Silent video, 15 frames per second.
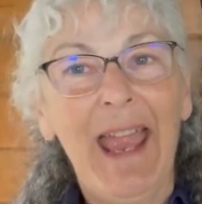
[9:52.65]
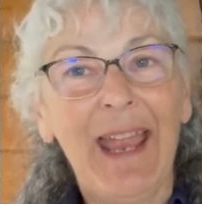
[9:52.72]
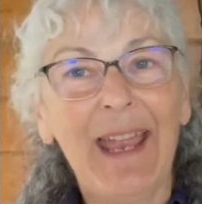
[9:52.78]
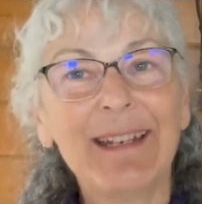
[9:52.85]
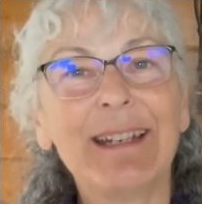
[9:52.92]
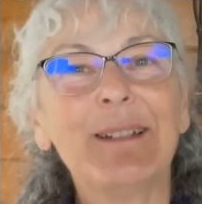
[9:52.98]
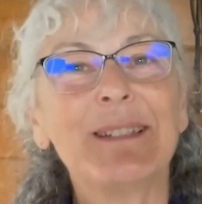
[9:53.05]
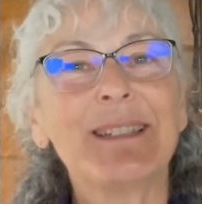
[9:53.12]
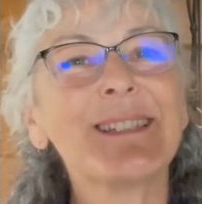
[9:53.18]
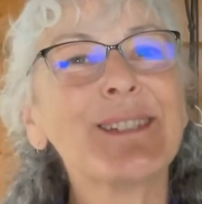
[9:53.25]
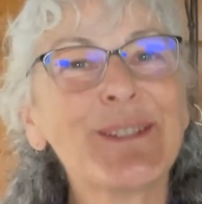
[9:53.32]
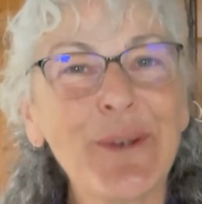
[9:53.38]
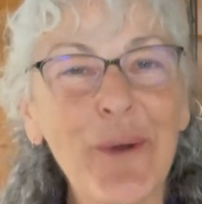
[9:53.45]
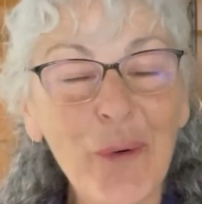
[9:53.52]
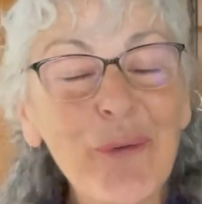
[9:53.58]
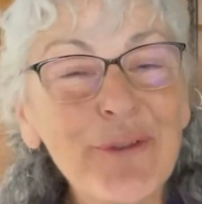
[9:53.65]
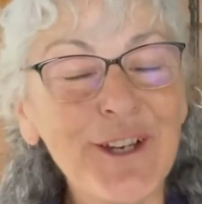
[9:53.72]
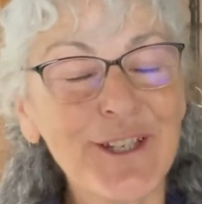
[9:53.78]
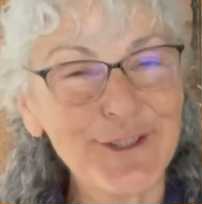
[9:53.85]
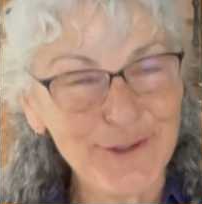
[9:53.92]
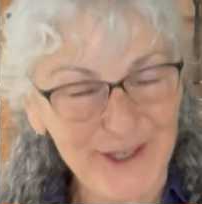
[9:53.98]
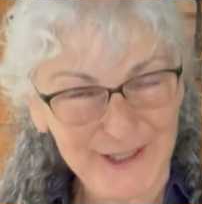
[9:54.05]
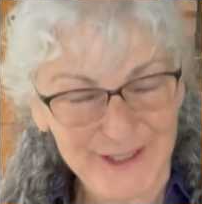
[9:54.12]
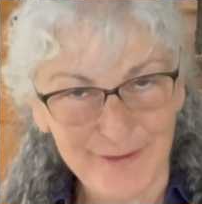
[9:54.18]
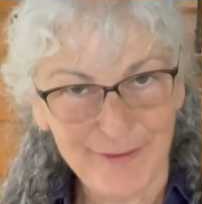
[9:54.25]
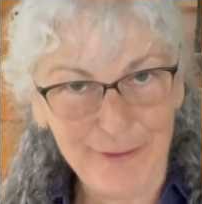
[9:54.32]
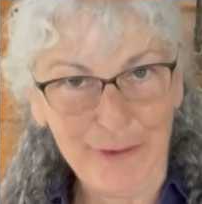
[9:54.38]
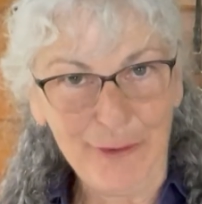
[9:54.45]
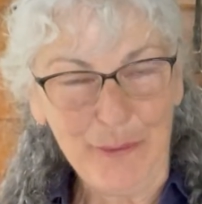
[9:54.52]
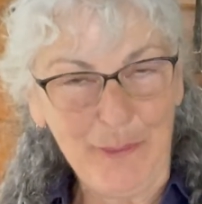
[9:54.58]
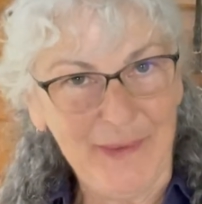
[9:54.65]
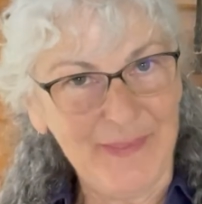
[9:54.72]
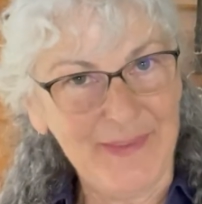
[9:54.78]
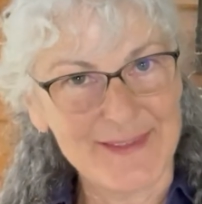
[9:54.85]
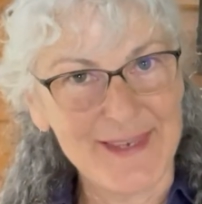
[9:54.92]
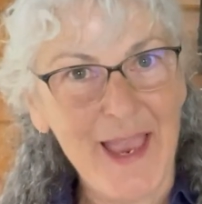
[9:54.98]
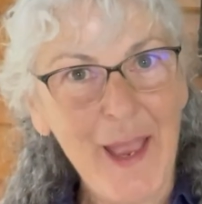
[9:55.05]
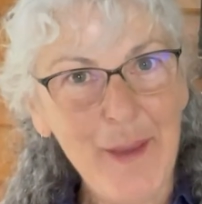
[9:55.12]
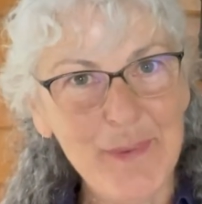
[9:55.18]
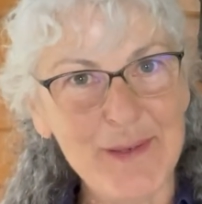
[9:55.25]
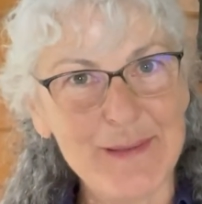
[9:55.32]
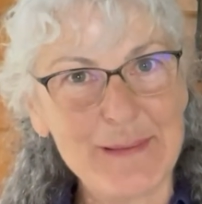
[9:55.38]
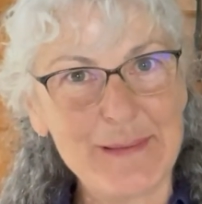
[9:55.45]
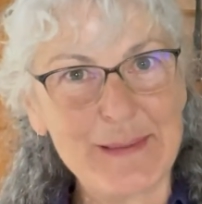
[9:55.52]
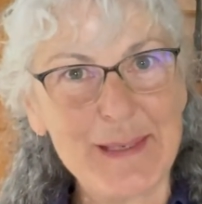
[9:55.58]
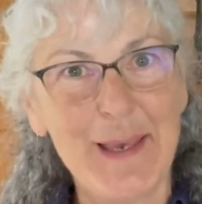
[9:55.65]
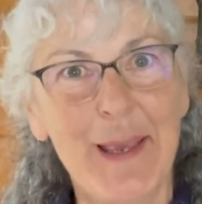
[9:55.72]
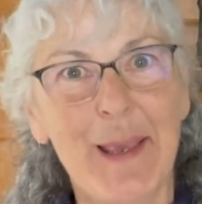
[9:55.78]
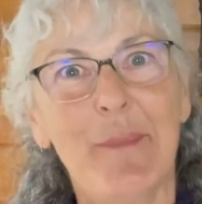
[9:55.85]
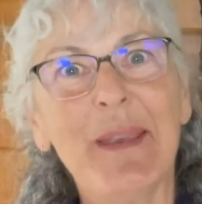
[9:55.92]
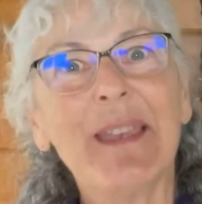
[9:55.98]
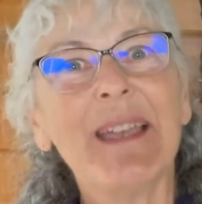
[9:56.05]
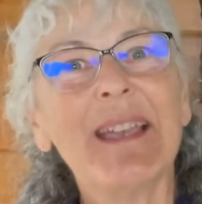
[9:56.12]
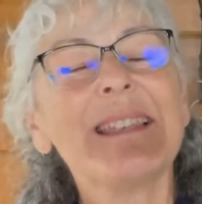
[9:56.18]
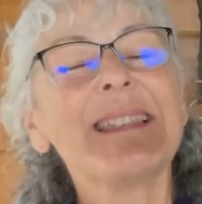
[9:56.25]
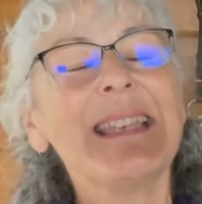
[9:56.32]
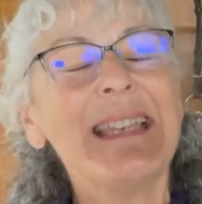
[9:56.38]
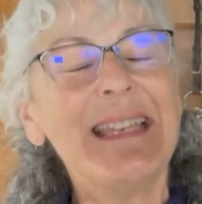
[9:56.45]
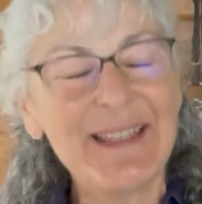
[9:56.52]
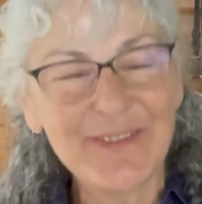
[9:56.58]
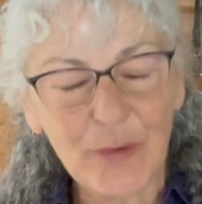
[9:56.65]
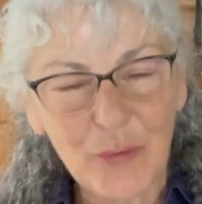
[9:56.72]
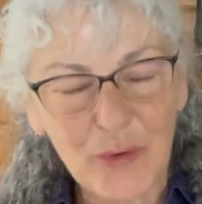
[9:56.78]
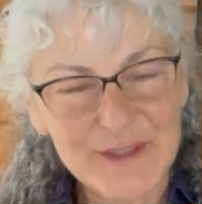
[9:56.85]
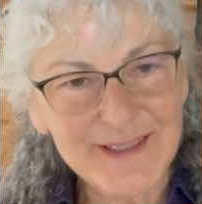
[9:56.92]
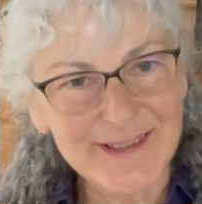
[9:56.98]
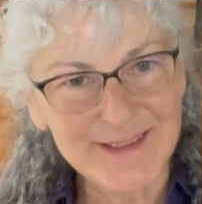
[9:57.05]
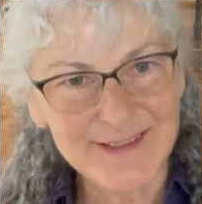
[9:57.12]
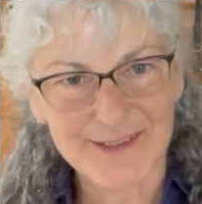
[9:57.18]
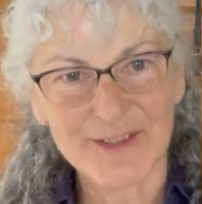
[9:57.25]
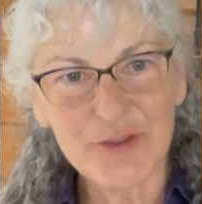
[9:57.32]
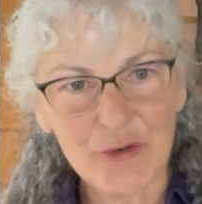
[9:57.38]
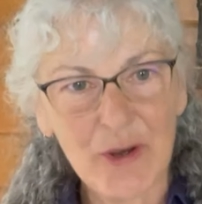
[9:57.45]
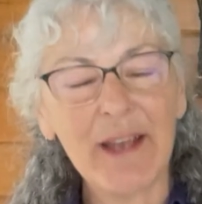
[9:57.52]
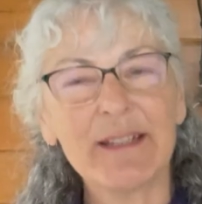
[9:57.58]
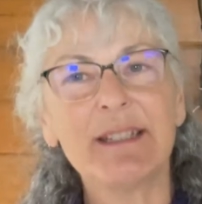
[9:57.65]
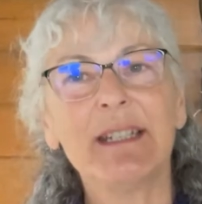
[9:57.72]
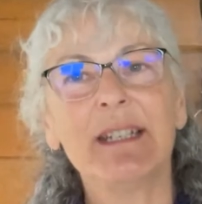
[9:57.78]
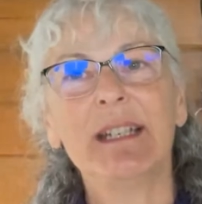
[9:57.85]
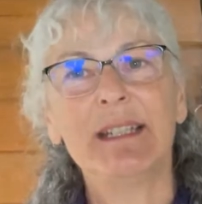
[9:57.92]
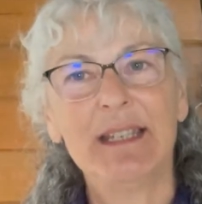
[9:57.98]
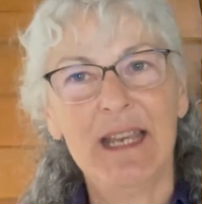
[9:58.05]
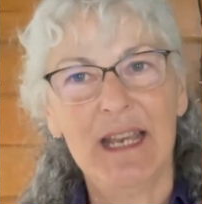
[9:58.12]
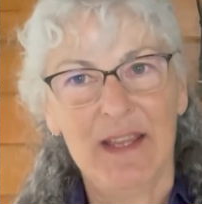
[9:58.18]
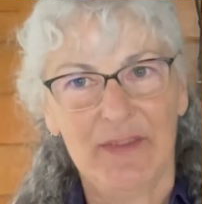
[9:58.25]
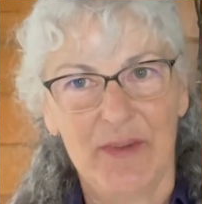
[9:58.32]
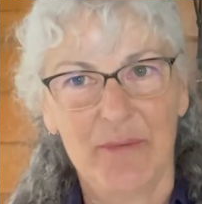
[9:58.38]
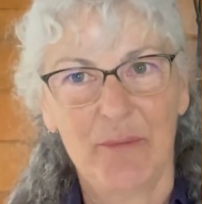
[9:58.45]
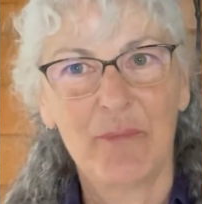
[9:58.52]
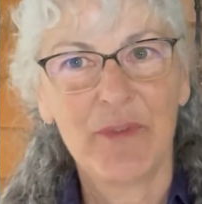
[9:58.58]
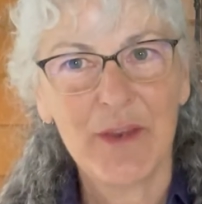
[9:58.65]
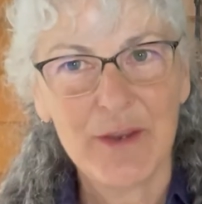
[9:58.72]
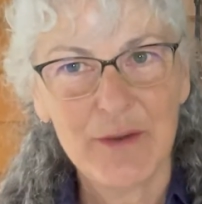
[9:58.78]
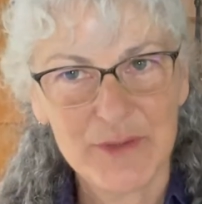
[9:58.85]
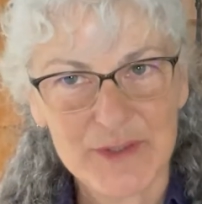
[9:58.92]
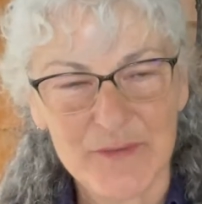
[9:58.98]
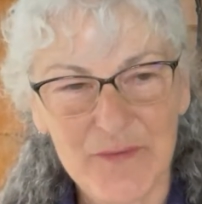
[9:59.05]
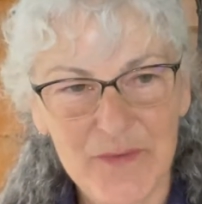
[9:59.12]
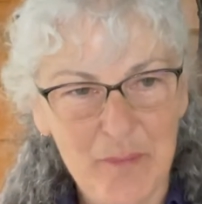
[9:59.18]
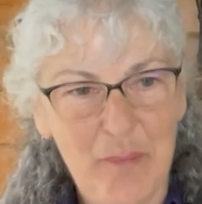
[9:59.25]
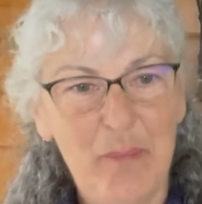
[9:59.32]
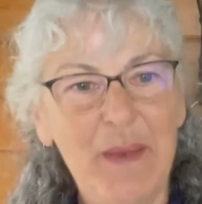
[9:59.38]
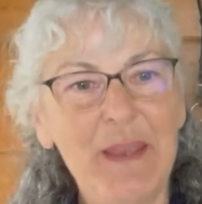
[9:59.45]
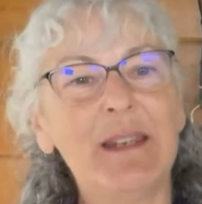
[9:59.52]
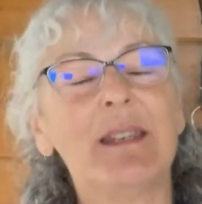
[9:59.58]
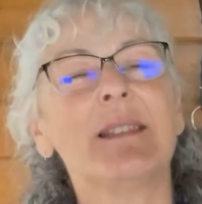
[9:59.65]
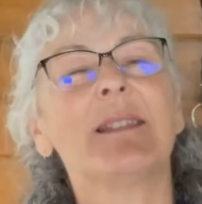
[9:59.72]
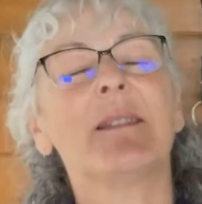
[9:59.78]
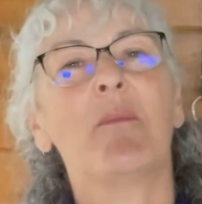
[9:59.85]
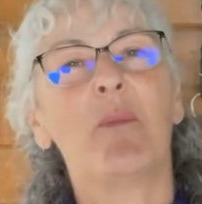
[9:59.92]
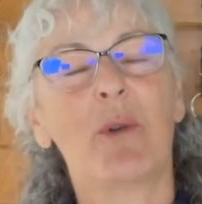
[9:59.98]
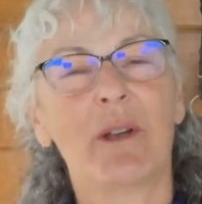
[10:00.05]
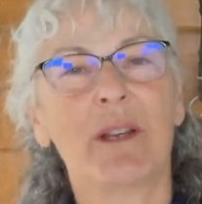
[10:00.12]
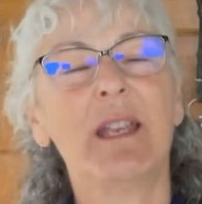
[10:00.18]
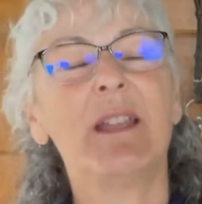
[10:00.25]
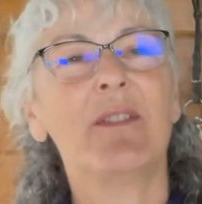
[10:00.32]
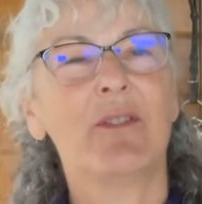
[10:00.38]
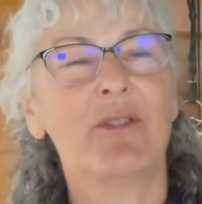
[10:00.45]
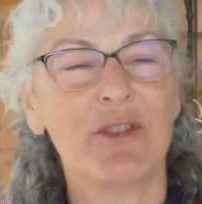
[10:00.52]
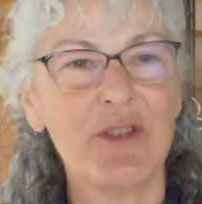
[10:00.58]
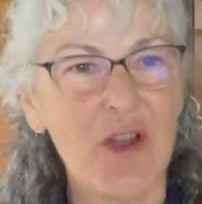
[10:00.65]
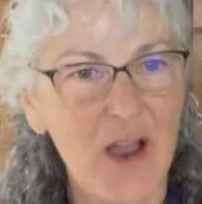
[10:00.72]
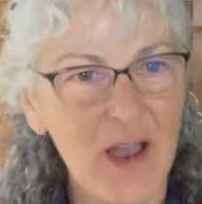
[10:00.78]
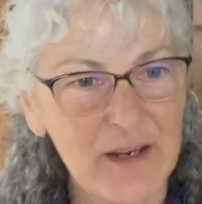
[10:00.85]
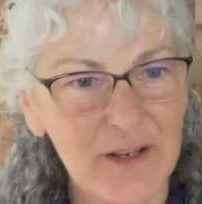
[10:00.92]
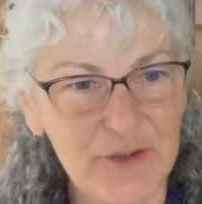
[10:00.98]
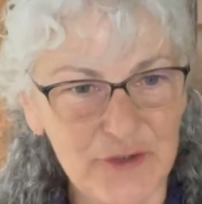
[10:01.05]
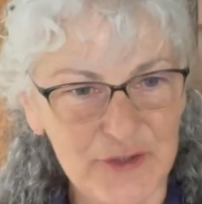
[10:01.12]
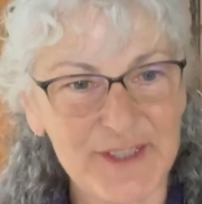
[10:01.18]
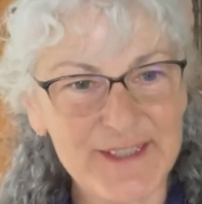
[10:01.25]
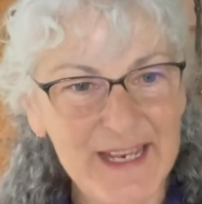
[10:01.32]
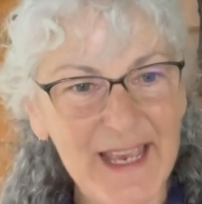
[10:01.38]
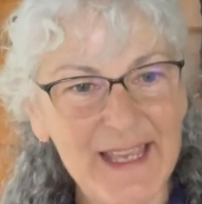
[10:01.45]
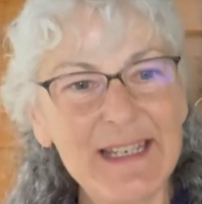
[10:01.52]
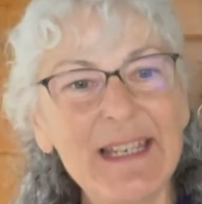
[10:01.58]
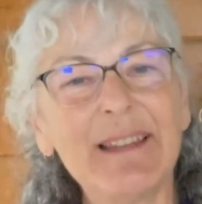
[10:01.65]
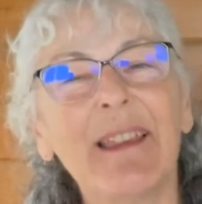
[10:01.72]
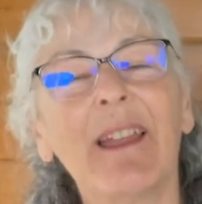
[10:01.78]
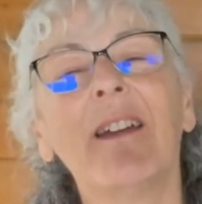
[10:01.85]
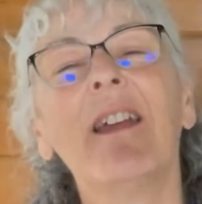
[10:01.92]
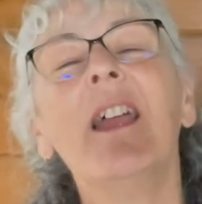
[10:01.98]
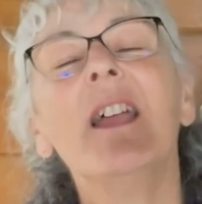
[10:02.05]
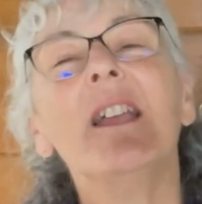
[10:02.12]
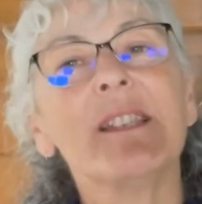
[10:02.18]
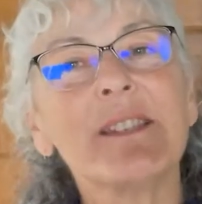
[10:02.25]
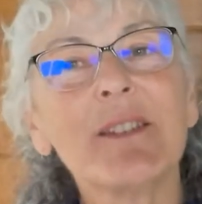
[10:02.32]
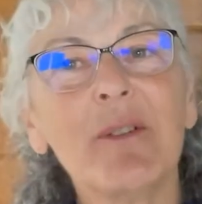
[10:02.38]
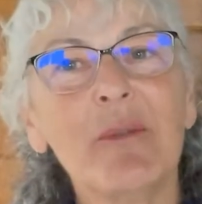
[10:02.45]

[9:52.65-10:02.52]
And it's so frustrating for her when this happens because the horse is distracted, the use of the bit isn't working, there's not understanding there. So